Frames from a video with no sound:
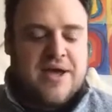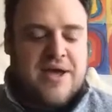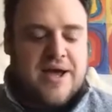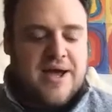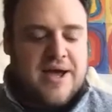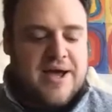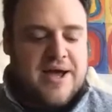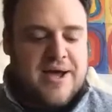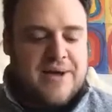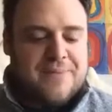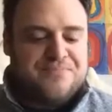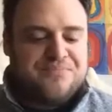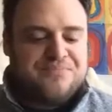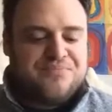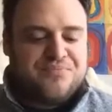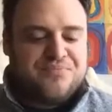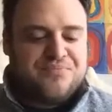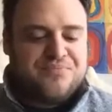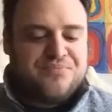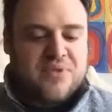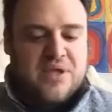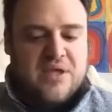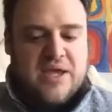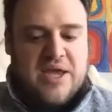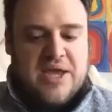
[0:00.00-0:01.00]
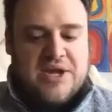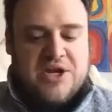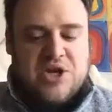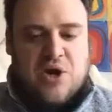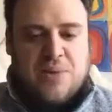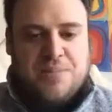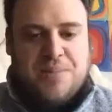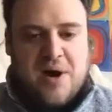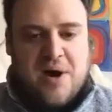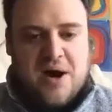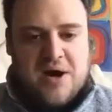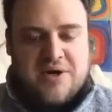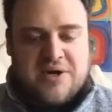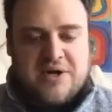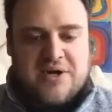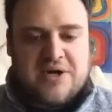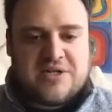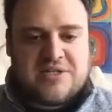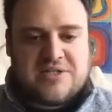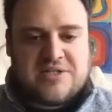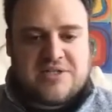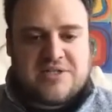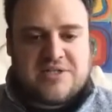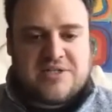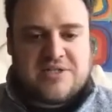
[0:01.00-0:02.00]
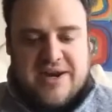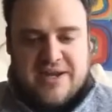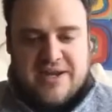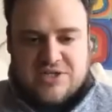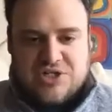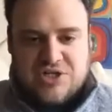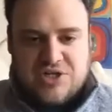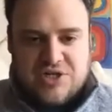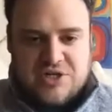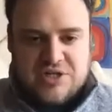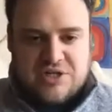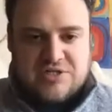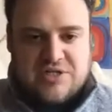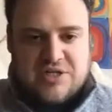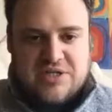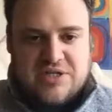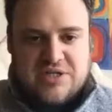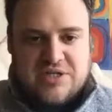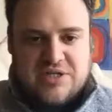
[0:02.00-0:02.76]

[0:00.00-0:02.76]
and, partners and managers and